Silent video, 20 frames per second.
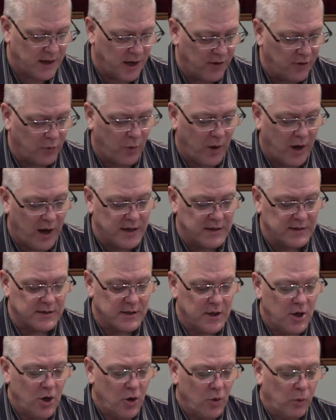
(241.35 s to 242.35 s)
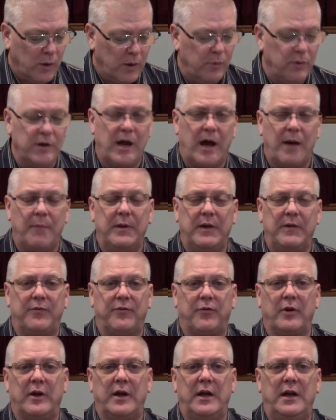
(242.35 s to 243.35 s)
Otherwise, we would not be
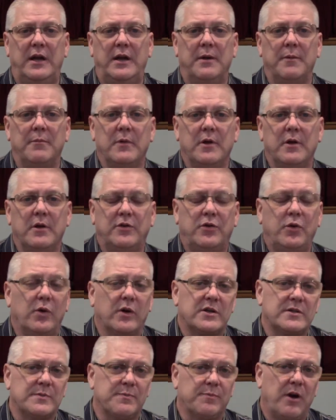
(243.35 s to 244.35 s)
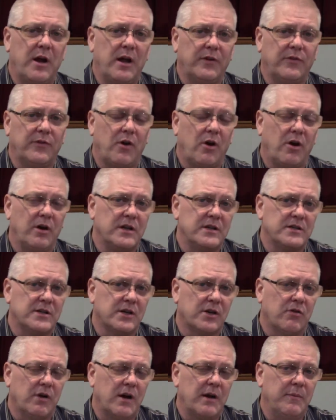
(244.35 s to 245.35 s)
free to express our
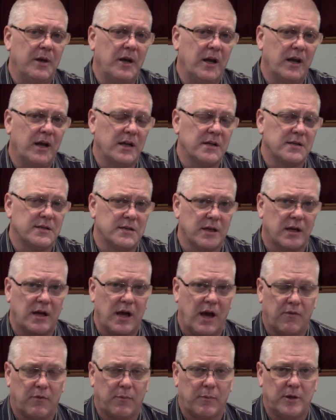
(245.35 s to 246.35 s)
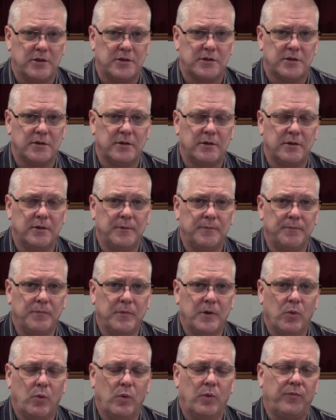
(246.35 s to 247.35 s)
disagreement against the government
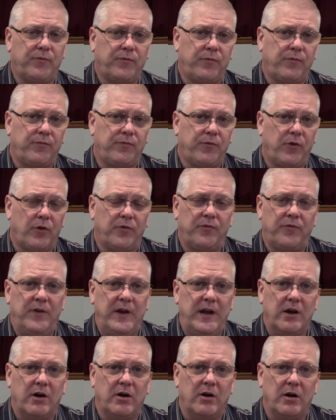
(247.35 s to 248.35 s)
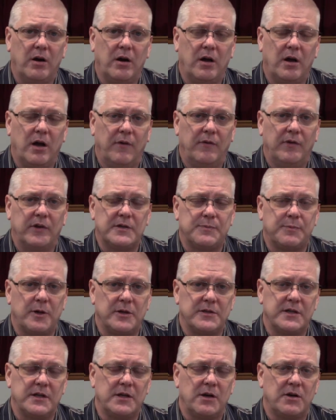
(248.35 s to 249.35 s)
for fear of
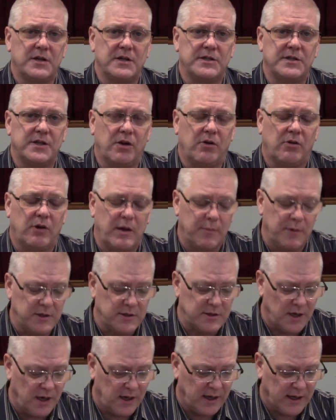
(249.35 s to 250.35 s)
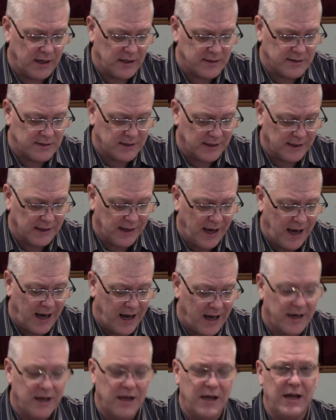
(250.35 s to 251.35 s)
expressing our disagreement against
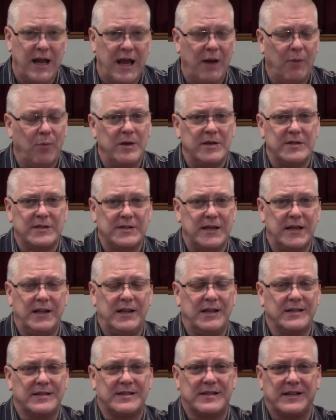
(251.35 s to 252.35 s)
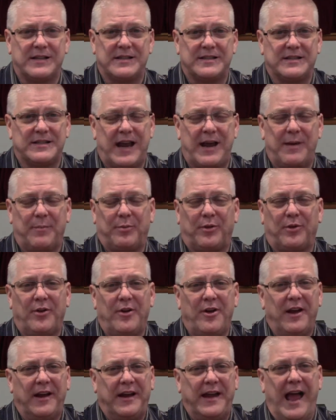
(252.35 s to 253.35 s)
God. And we see this example
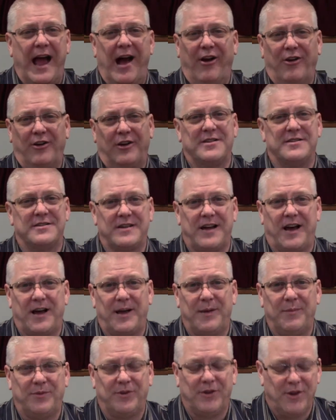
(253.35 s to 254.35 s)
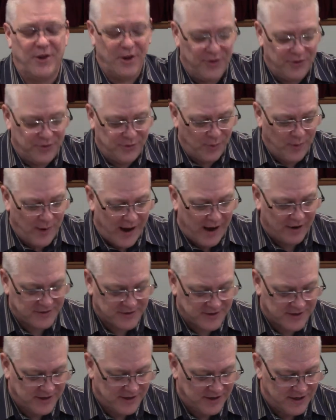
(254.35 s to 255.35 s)
countless times
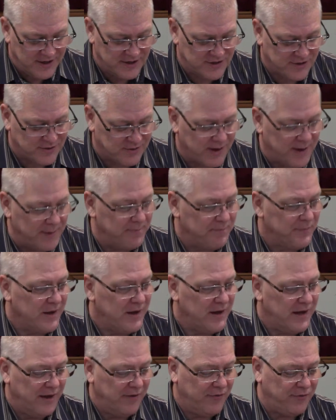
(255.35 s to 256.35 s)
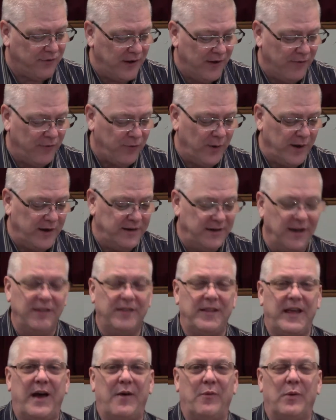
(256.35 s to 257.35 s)
throughout history. If we
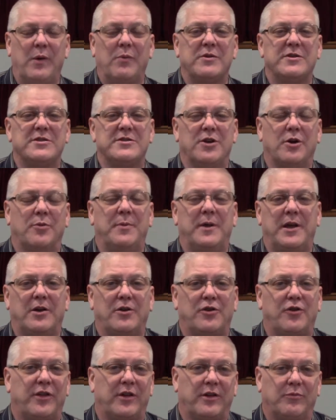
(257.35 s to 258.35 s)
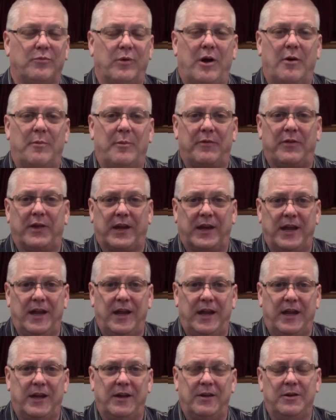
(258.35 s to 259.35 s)
did that, we would still be under the realm of the
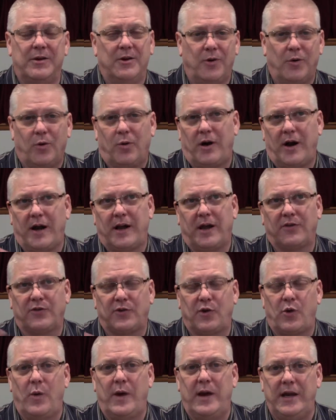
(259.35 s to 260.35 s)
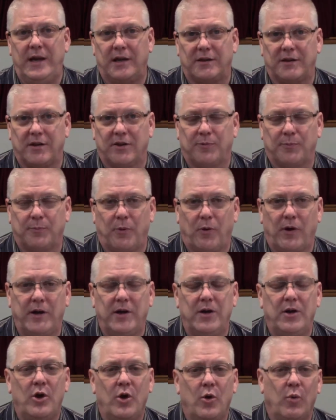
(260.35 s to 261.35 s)
king, or I guess queen at this
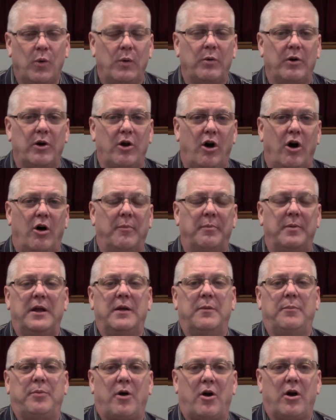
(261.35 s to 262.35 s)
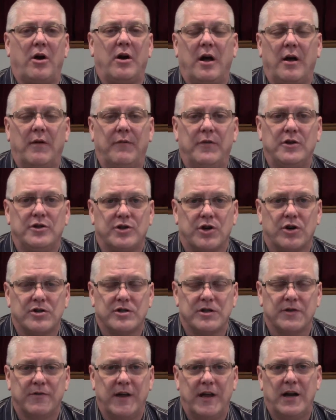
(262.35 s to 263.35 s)
point. We would all be a part of the
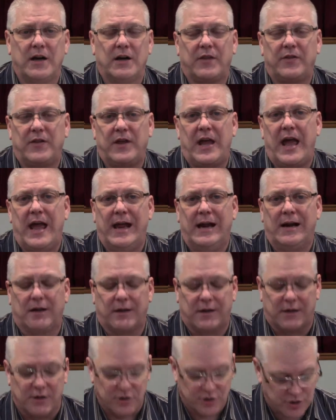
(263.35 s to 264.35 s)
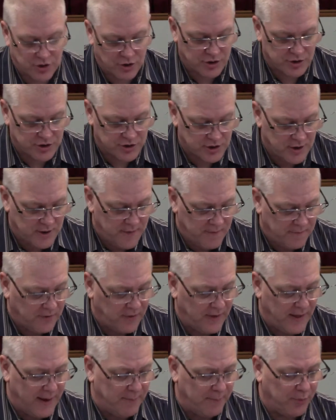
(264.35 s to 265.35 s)
Church of England, the Anglican Church
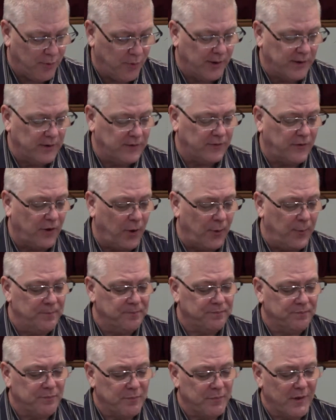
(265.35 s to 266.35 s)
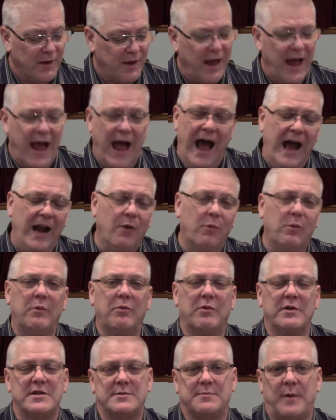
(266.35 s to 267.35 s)
for that point. So, how do we
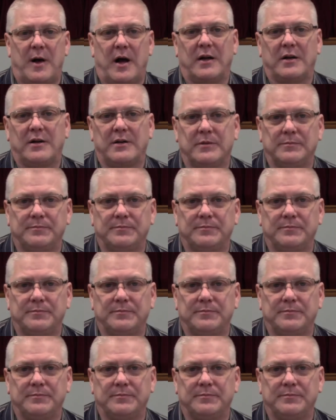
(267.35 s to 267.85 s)
respond?